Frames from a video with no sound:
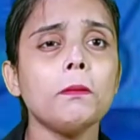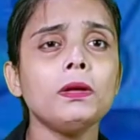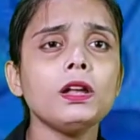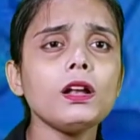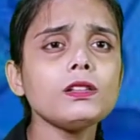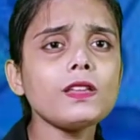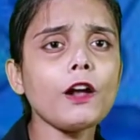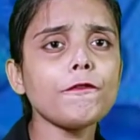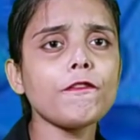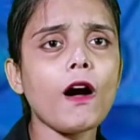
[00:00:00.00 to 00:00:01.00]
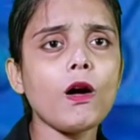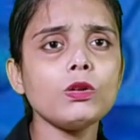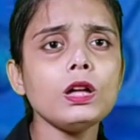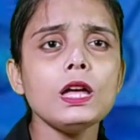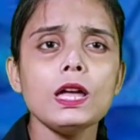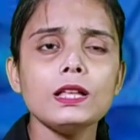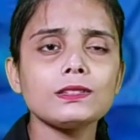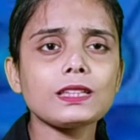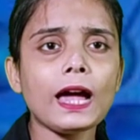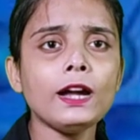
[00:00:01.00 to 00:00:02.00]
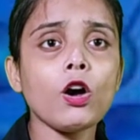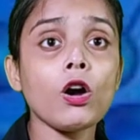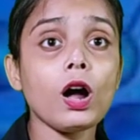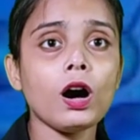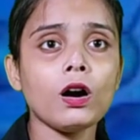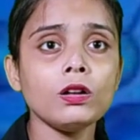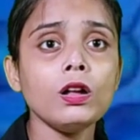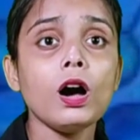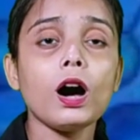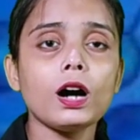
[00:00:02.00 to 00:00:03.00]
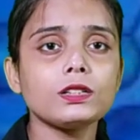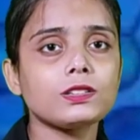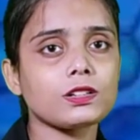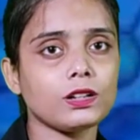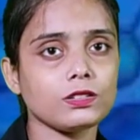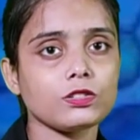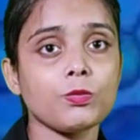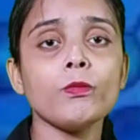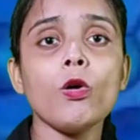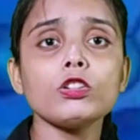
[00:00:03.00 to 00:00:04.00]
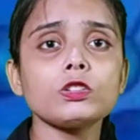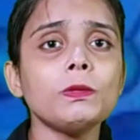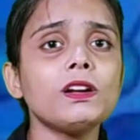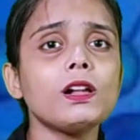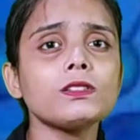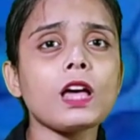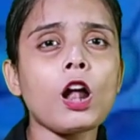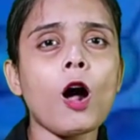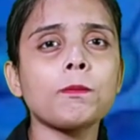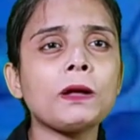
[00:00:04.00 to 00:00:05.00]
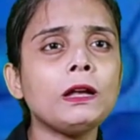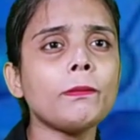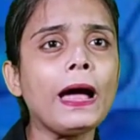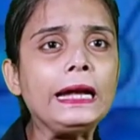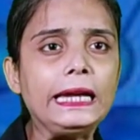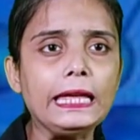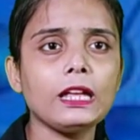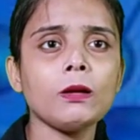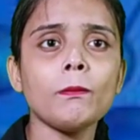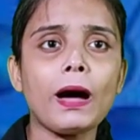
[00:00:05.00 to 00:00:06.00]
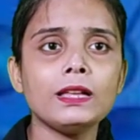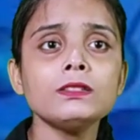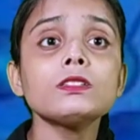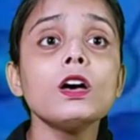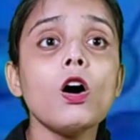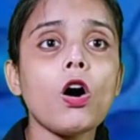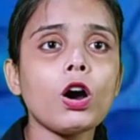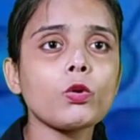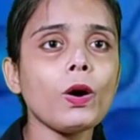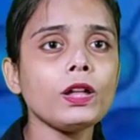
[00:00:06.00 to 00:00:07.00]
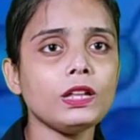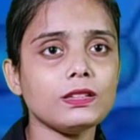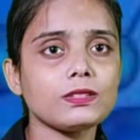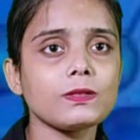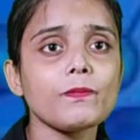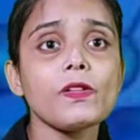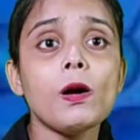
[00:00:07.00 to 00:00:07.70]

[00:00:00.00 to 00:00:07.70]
Minerals are found inside or on earth's crust. Most minerals are obtained by digging mines or quarries.